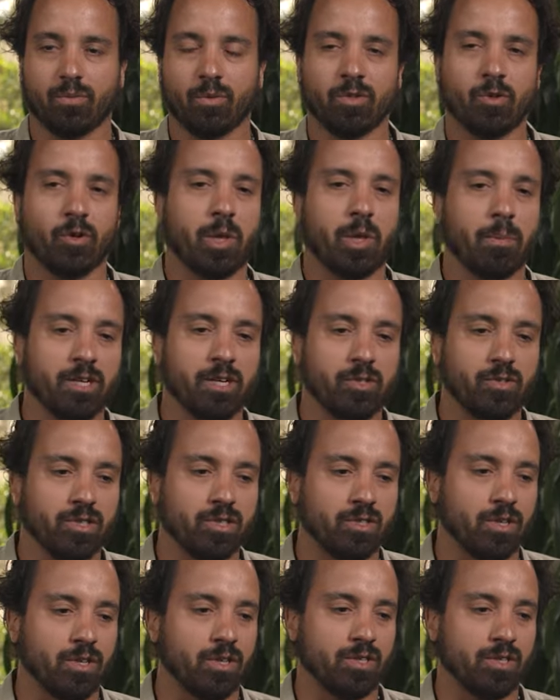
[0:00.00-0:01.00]
With documentaries,
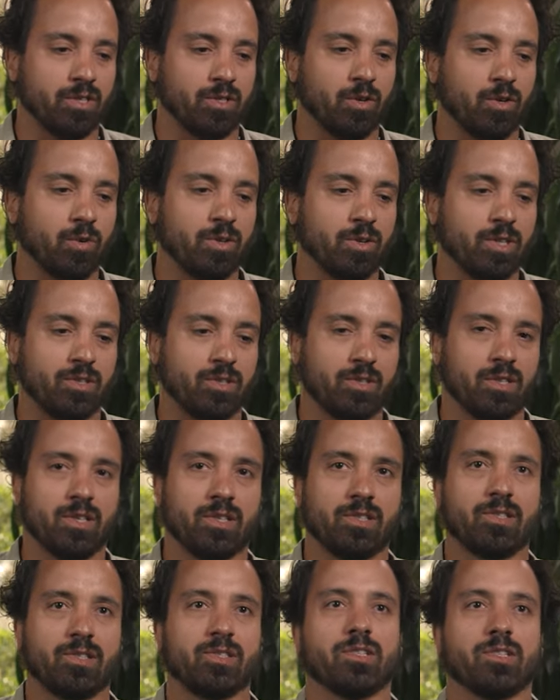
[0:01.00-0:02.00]
there is always
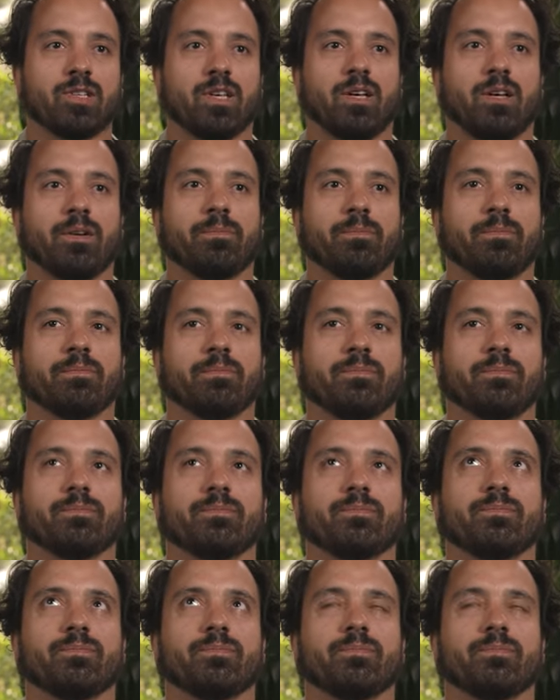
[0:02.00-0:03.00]
this um,
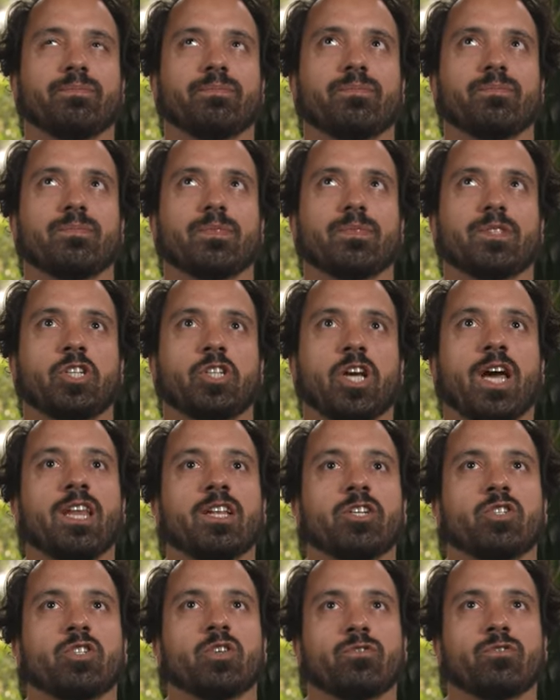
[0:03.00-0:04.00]

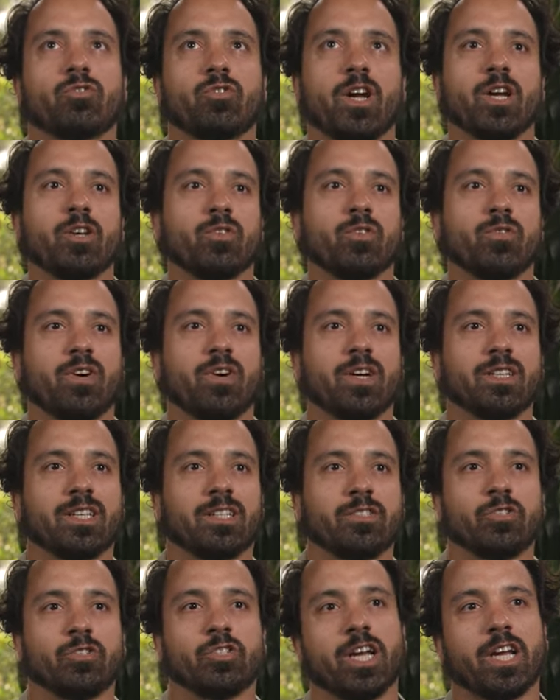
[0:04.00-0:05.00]
challenge of trying to find a
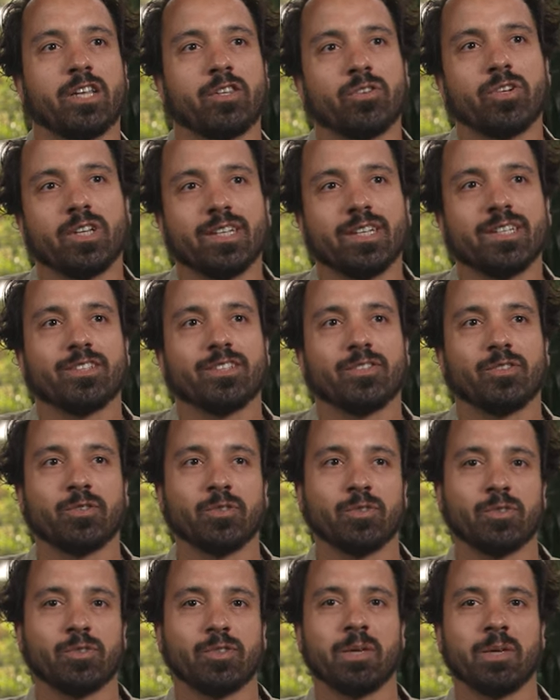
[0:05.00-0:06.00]
trajectory
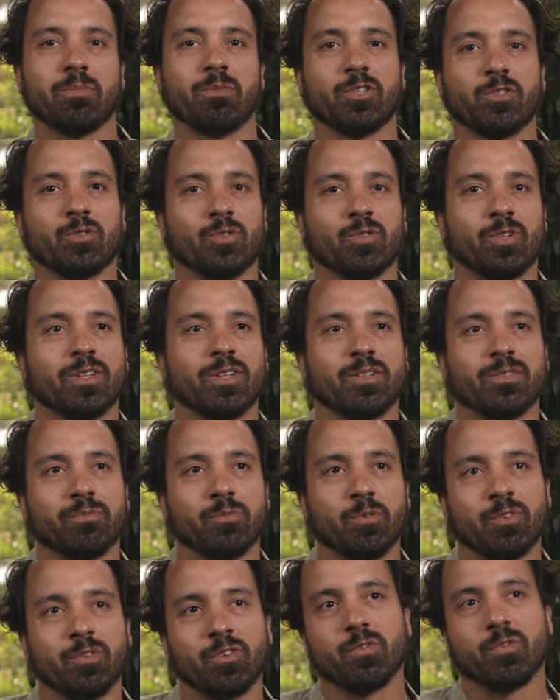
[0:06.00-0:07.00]
to keep the story
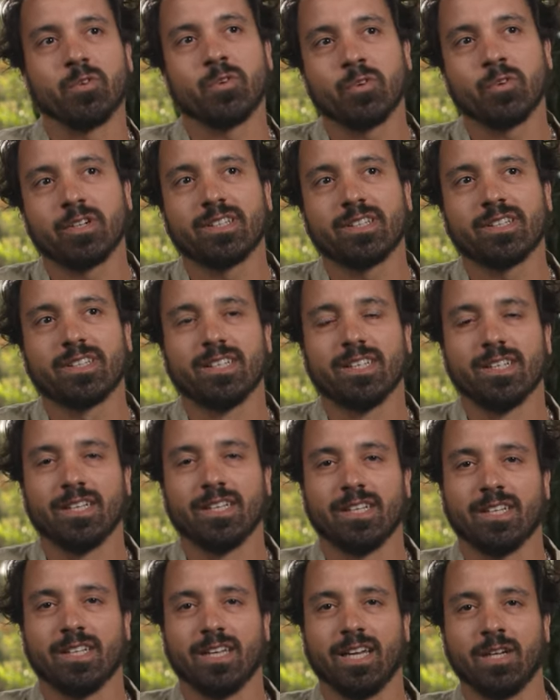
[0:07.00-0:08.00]
moving forward.
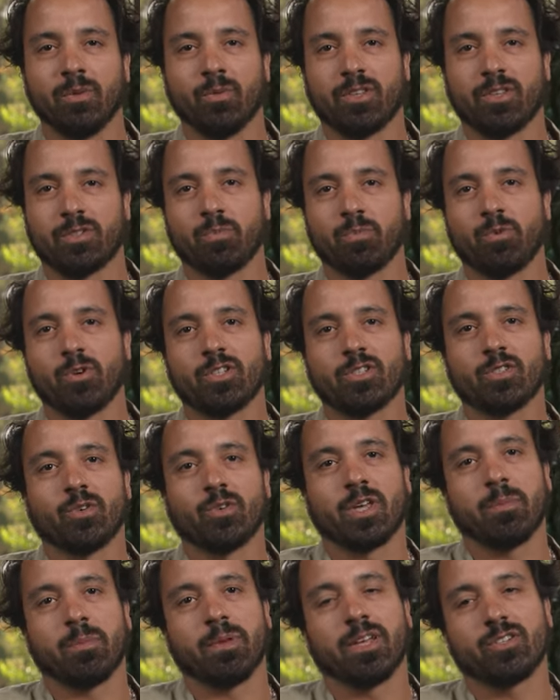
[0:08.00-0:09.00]
And with sports
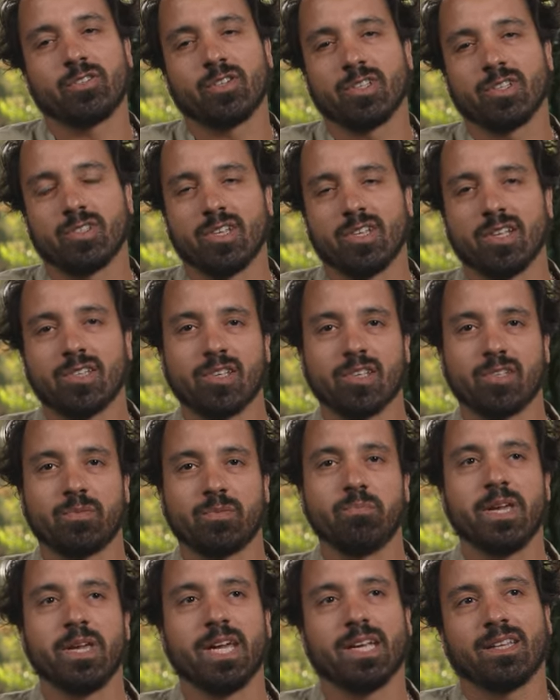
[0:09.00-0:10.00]
documentaries, this is
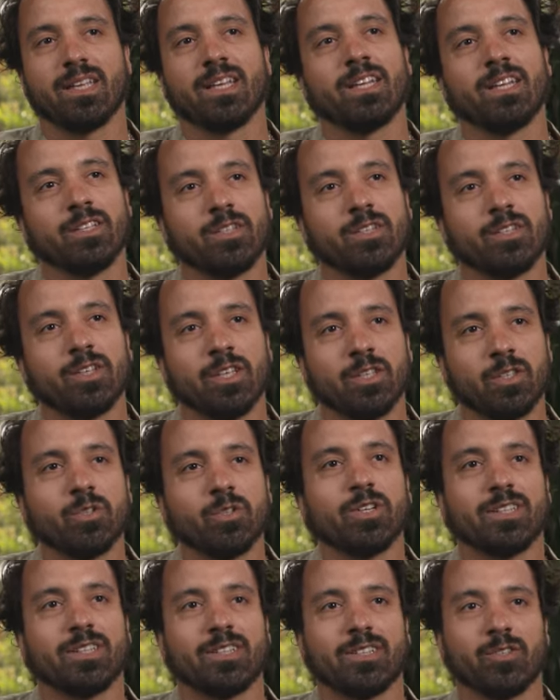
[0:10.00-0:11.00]
baked in, in, into
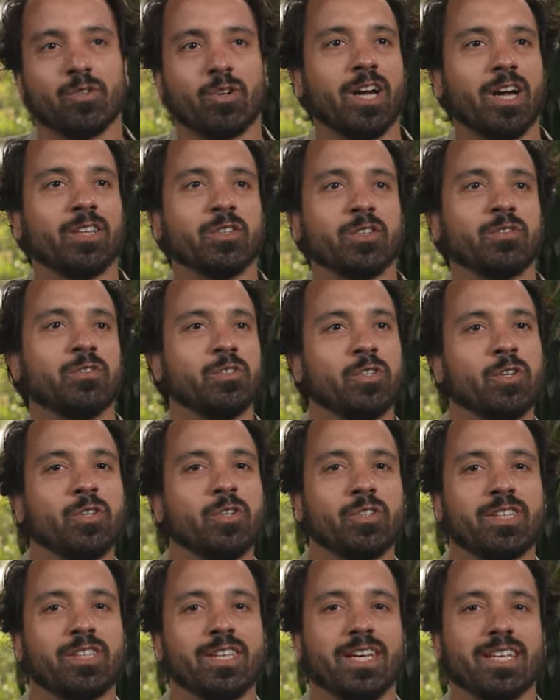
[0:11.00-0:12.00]
it. You kind of
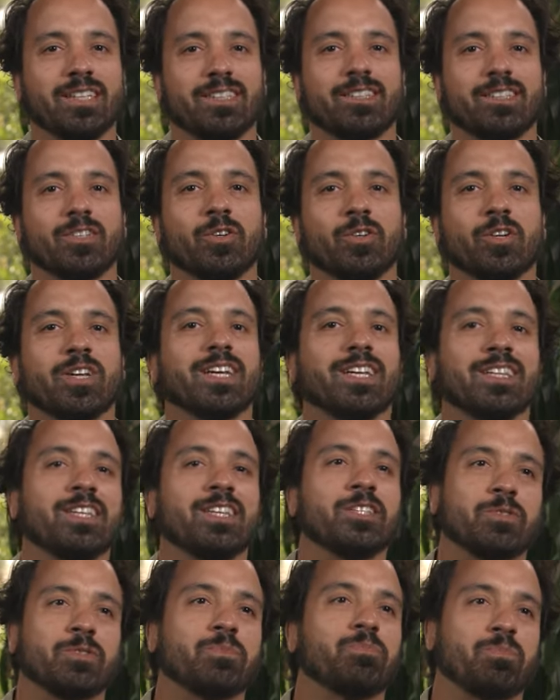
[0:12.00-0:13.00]
know that, okay,
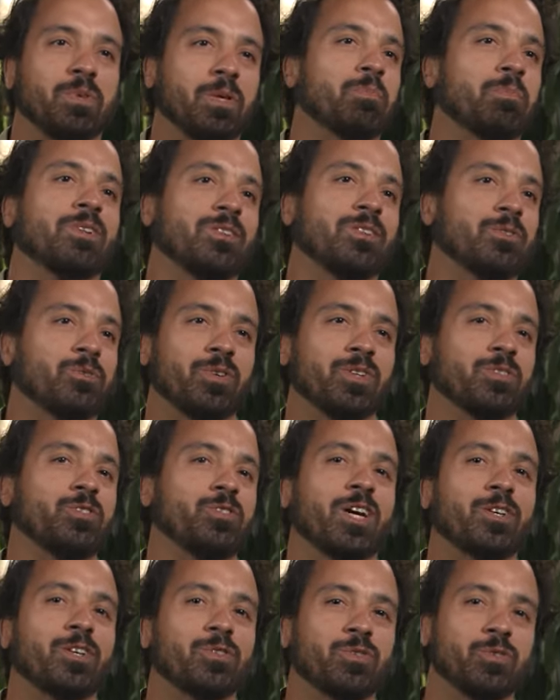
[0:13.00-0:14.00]
these people are
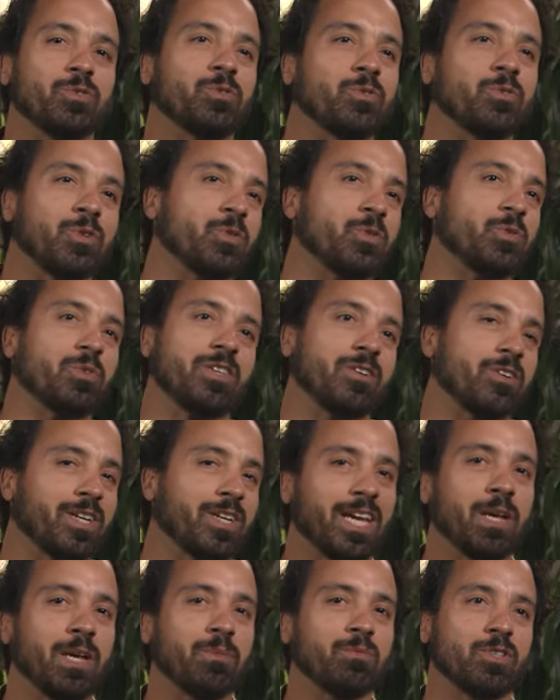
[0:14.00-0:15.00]
trying to do good with their
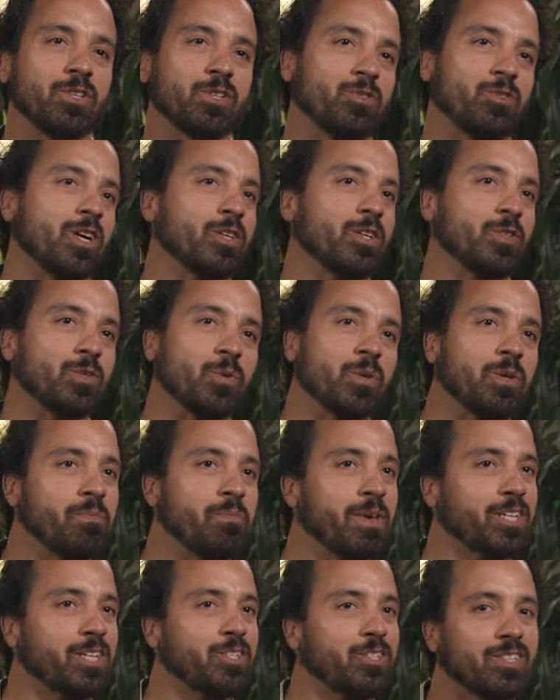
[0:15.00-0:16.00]
games, they're trying to win
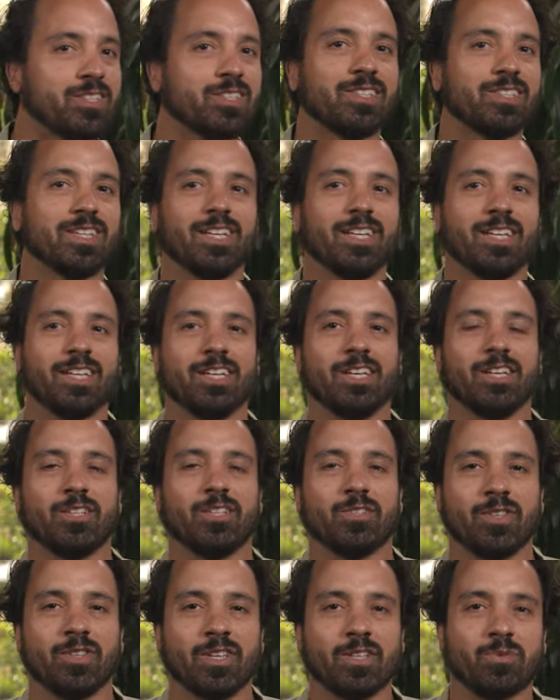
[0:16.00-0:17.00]
matches.
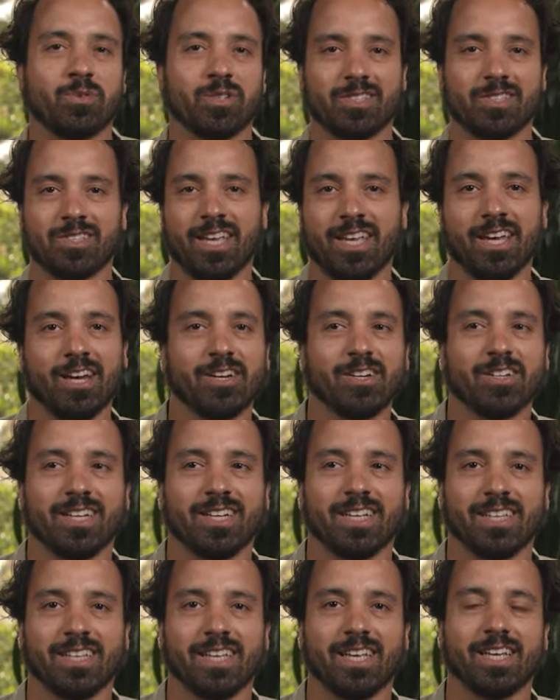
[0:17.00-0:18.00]
So this was there,
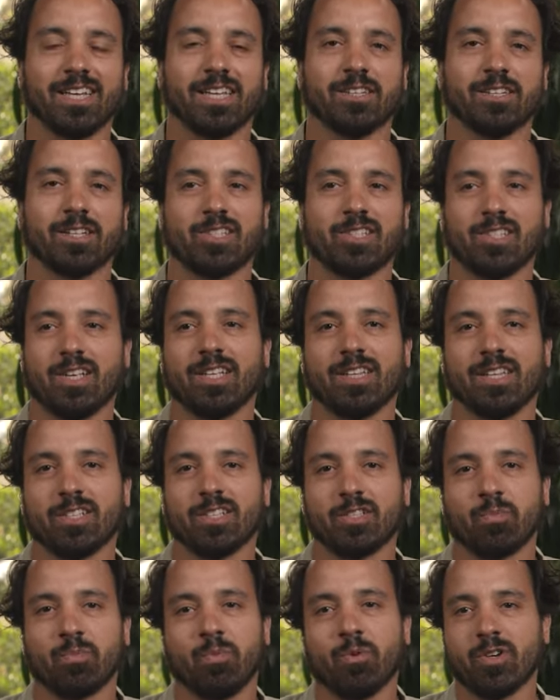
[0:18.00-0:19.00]
and the
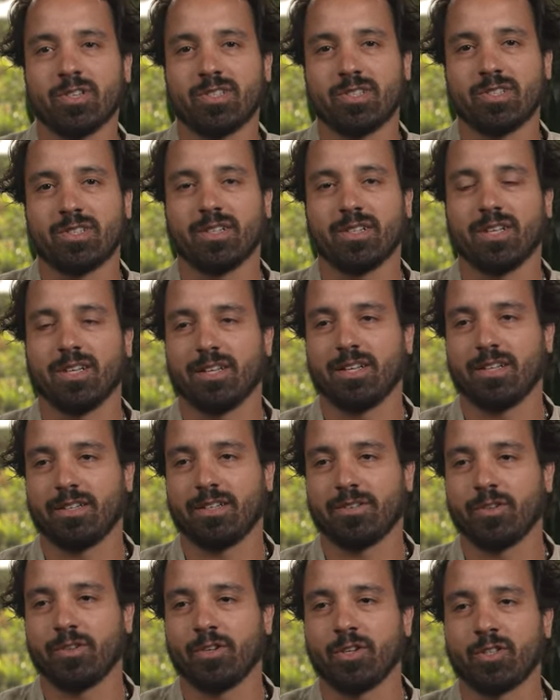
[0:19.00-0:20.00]
sports uh,
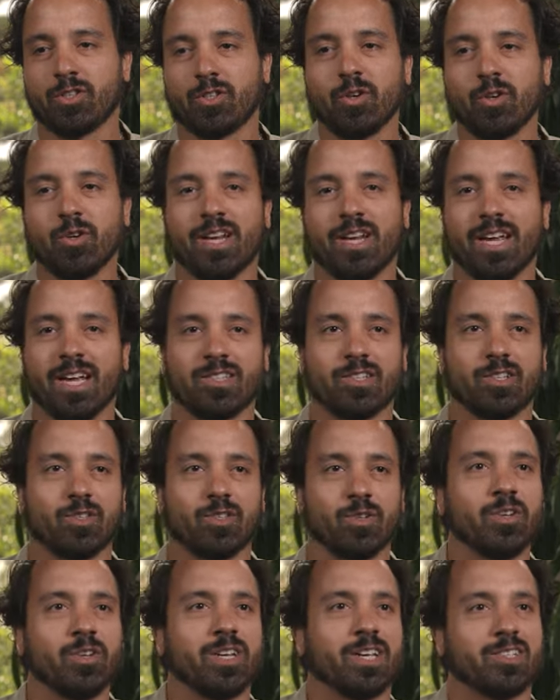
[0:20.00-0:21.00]
on its own has its
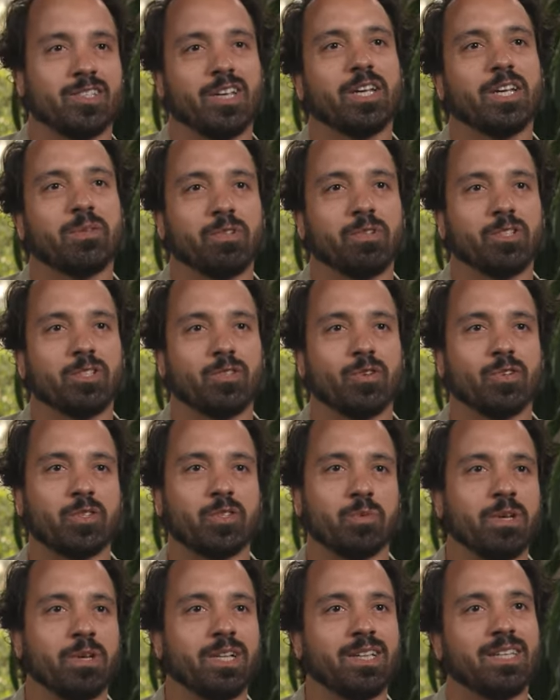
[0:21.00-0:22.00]
own excitement, so it's
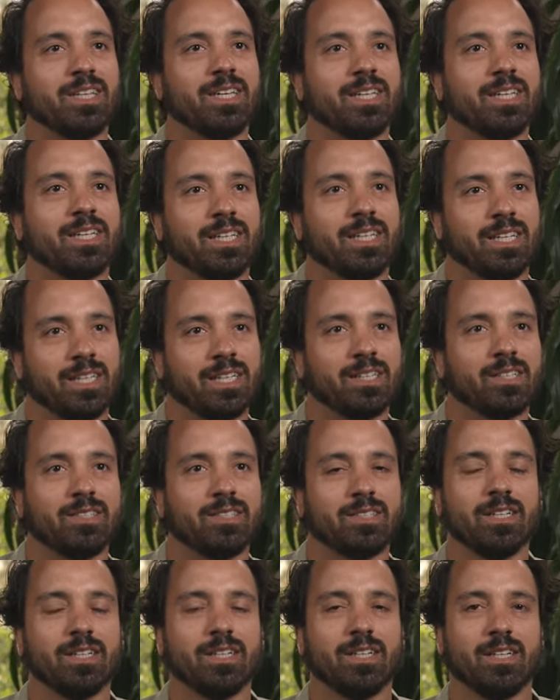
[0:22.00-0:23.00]
built in, in it,
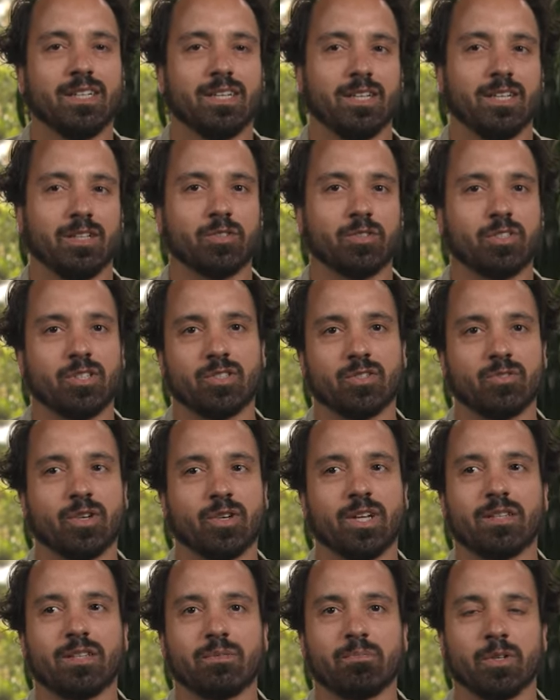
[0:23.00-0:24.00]
which is great.